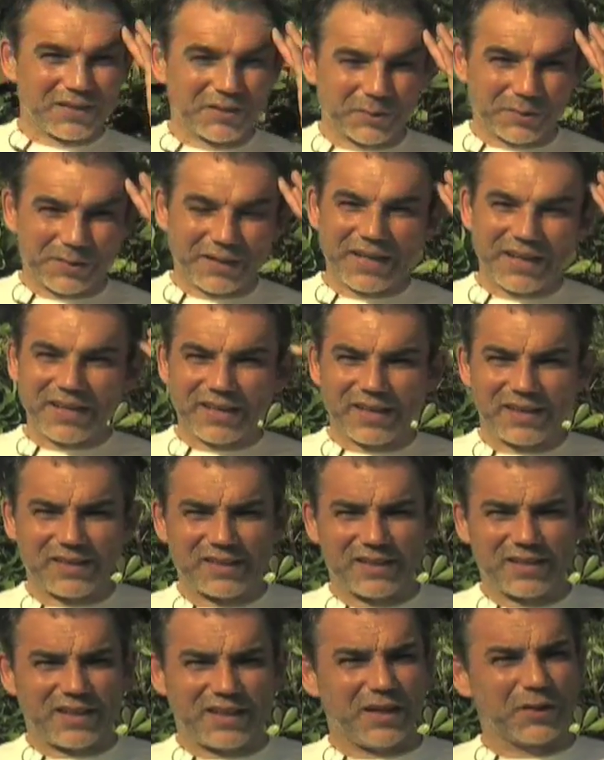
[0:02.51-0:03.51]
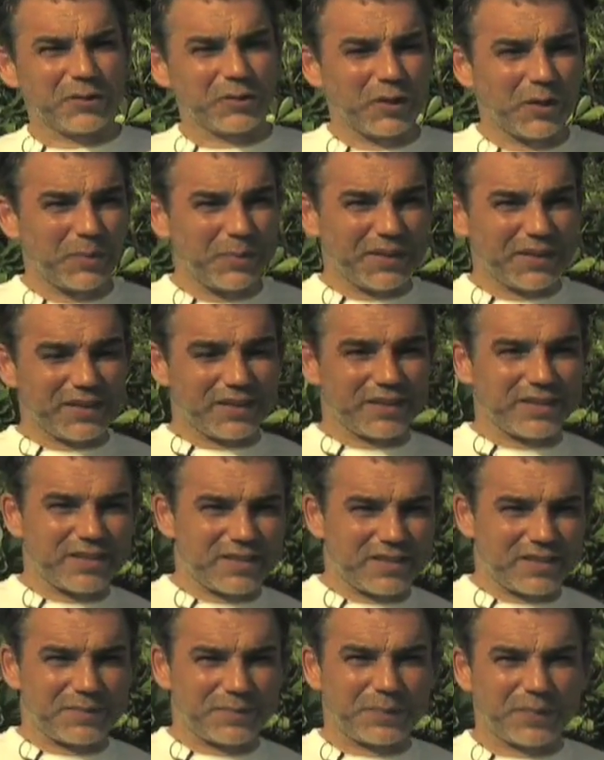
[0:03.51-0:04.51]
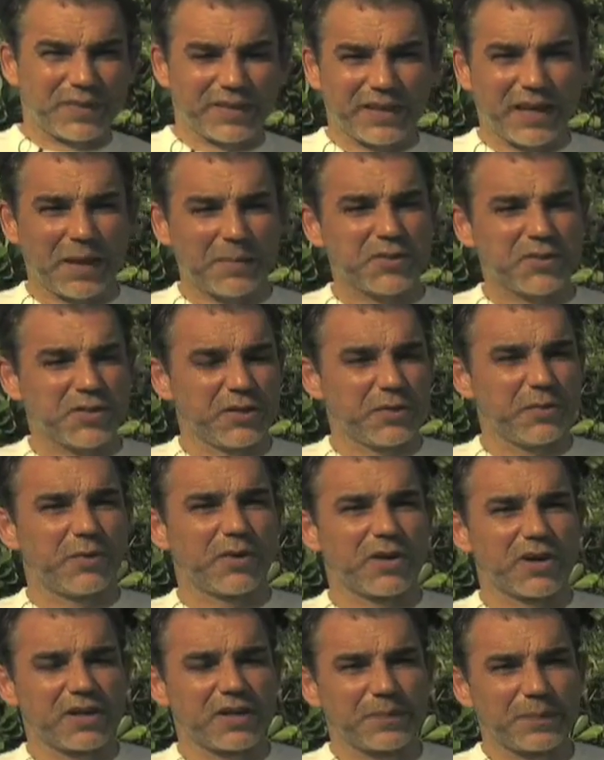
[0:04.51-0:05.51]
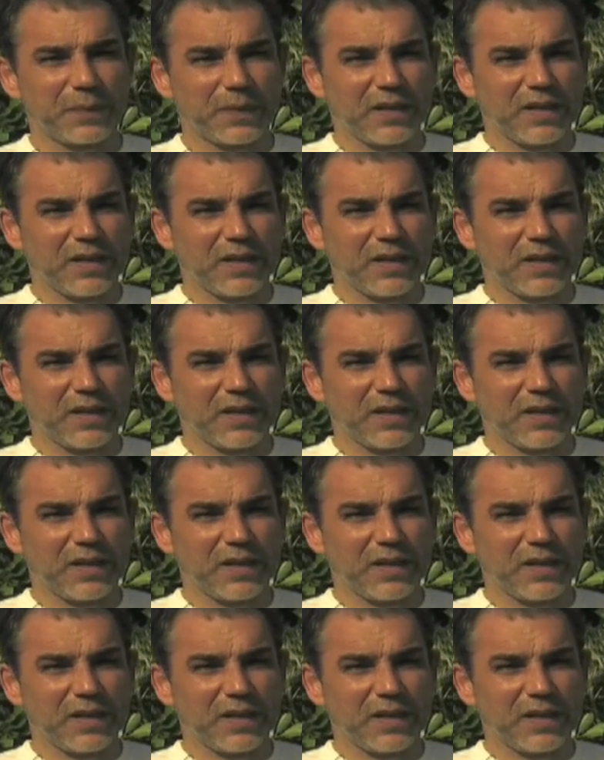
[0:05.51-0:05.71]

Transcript: Today our topic is hamstring work.